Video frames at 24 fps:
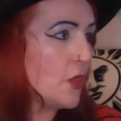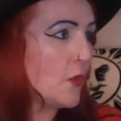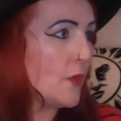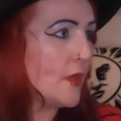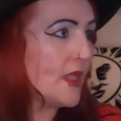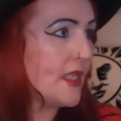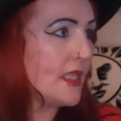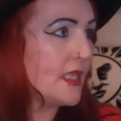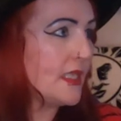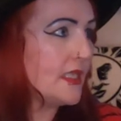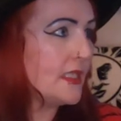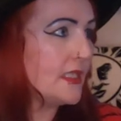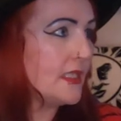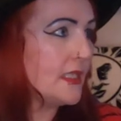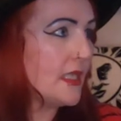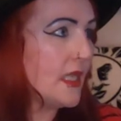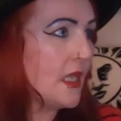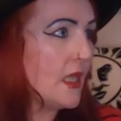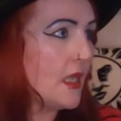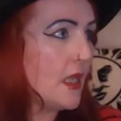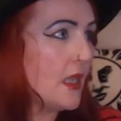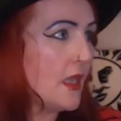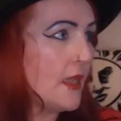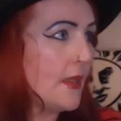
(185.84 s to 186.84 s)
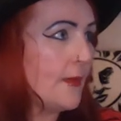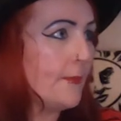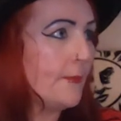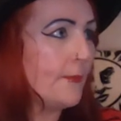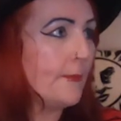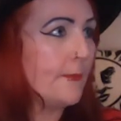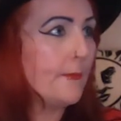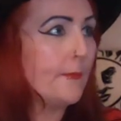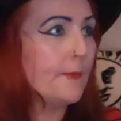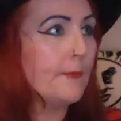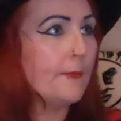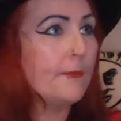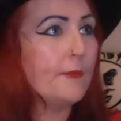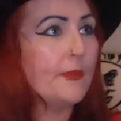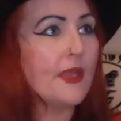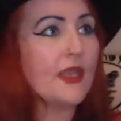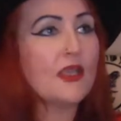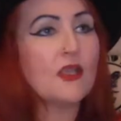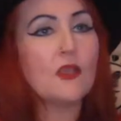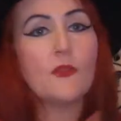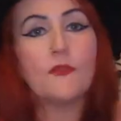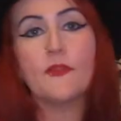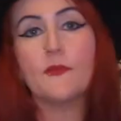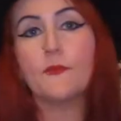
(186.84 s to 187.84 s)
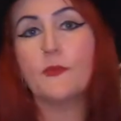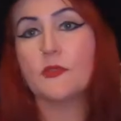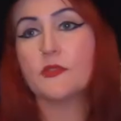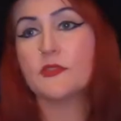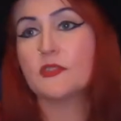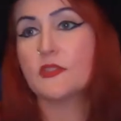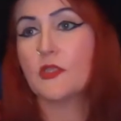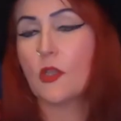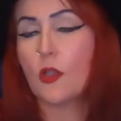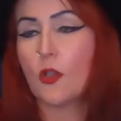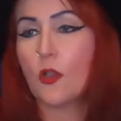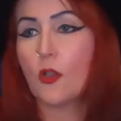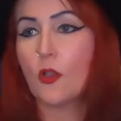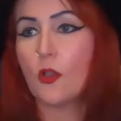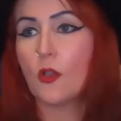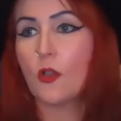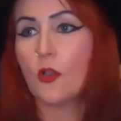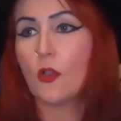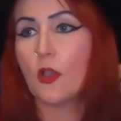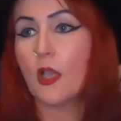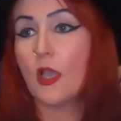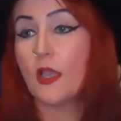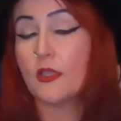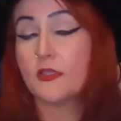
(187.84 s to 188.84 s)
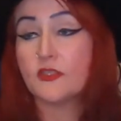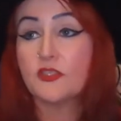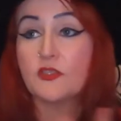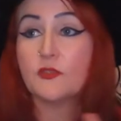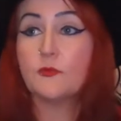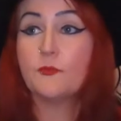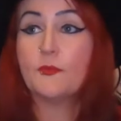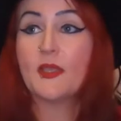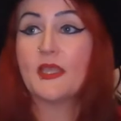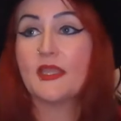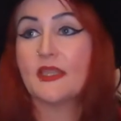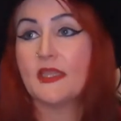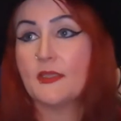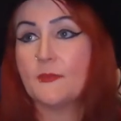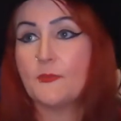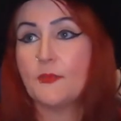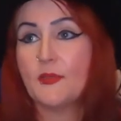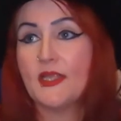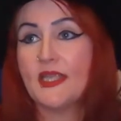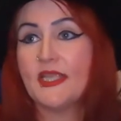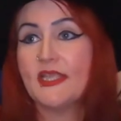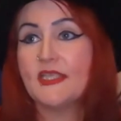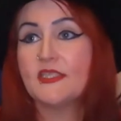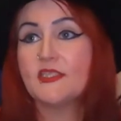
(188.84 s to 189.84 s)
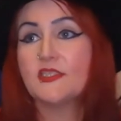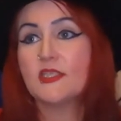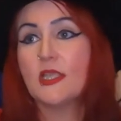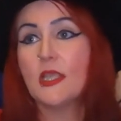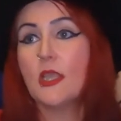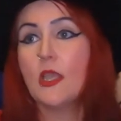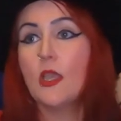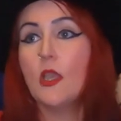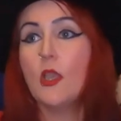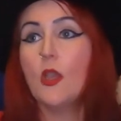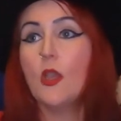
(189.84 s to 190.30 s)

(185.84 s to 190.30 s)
going back on the bus hall to Bentley Bridge,